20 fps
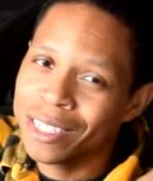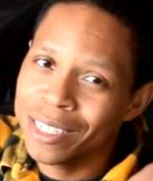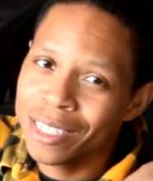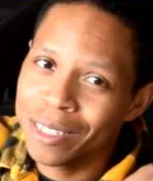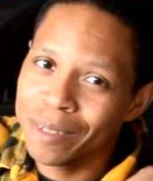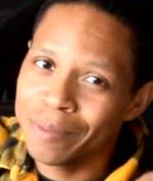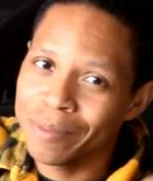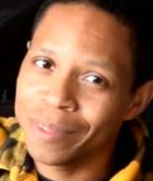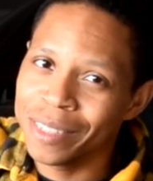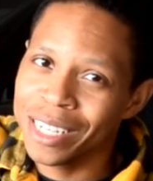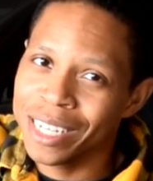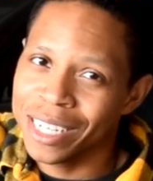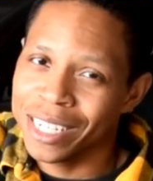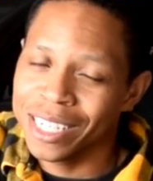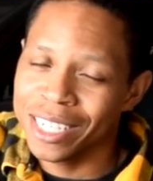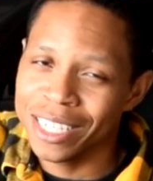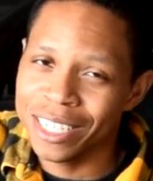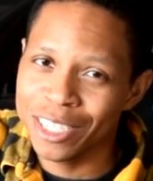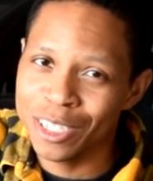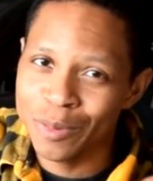I'm not
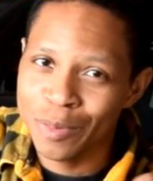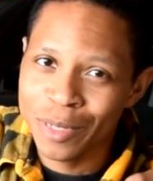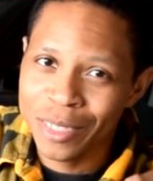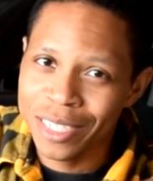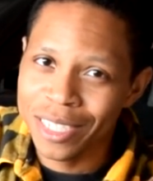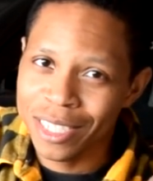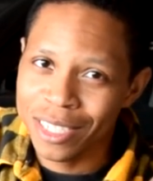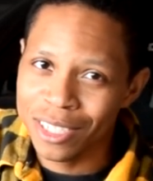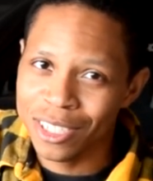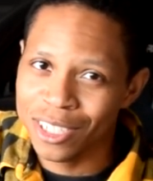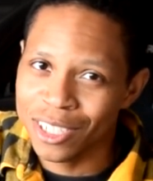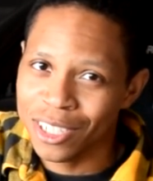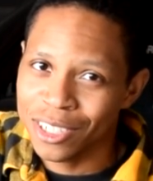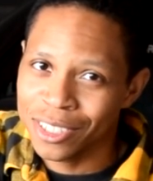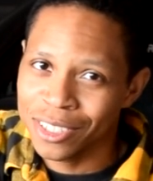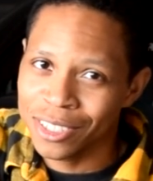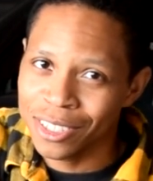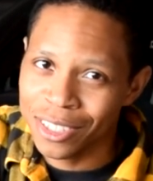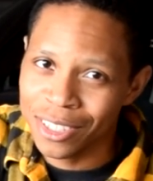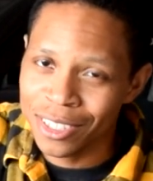100%
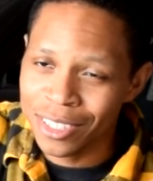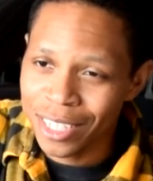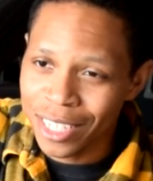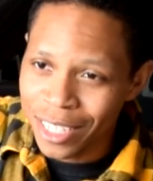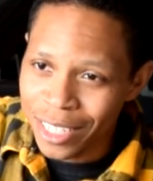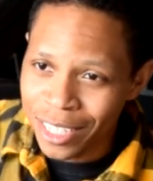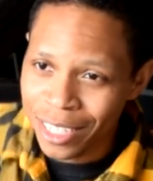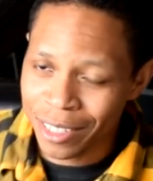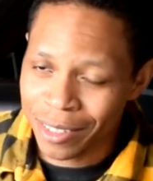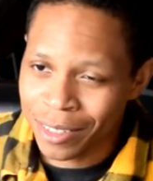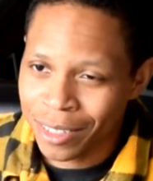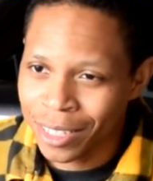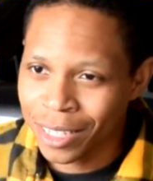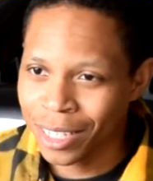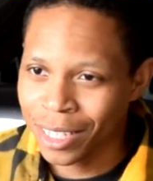certain on that yet.